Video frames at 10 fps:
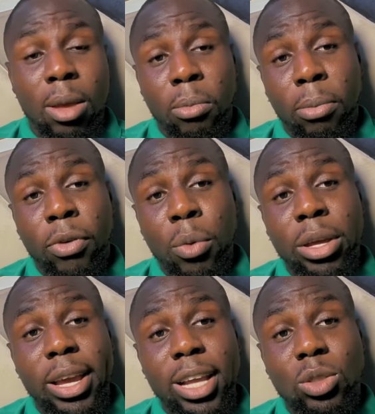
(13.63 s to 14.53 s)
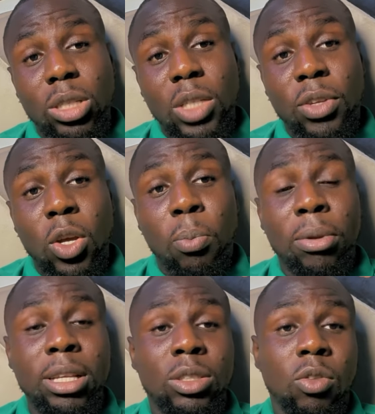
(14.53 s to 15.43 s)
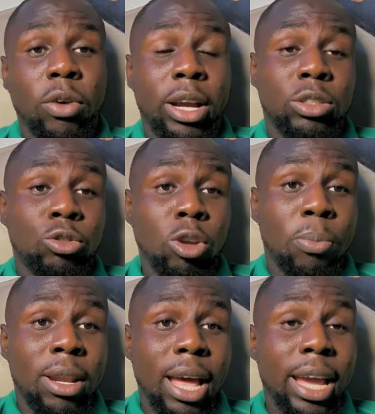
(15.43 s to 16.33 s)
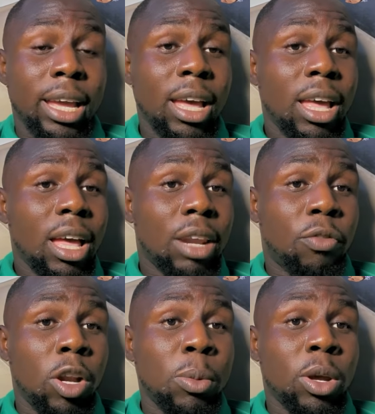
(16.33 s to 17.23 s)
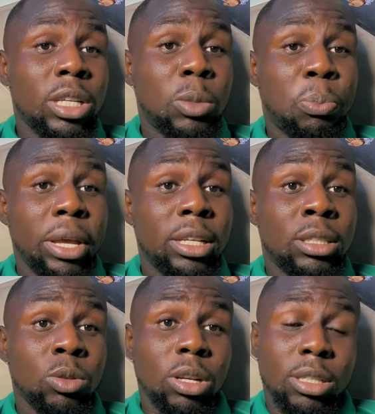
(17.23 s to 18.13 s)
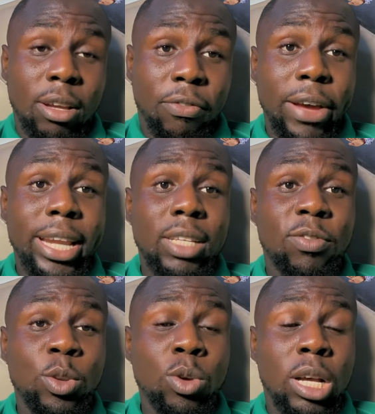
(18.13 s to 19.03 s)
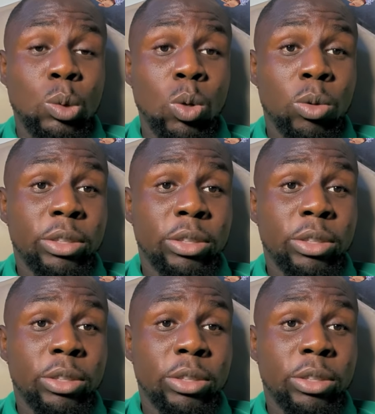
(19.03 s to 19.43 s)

But before we get into this video, please don't forget to drop a like and follow me on this page so others can find this video as well.